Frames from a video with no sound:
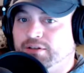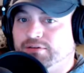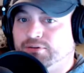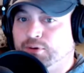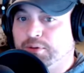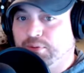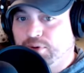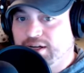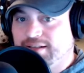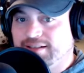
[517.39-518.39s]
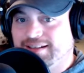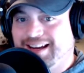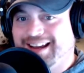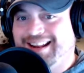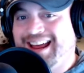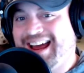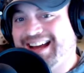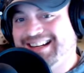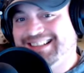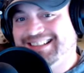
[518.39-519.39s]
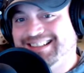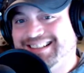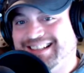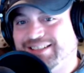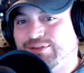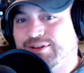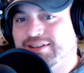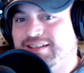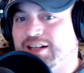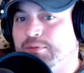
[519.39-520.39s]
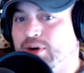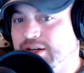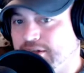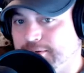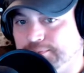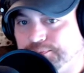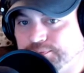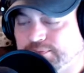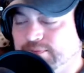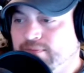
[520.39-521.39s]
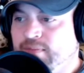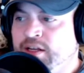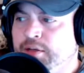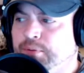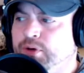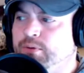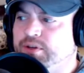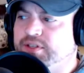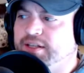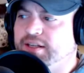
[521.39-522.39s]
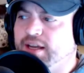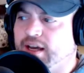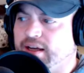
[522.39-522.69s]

for the priests, and that is for the celebration. And the point was that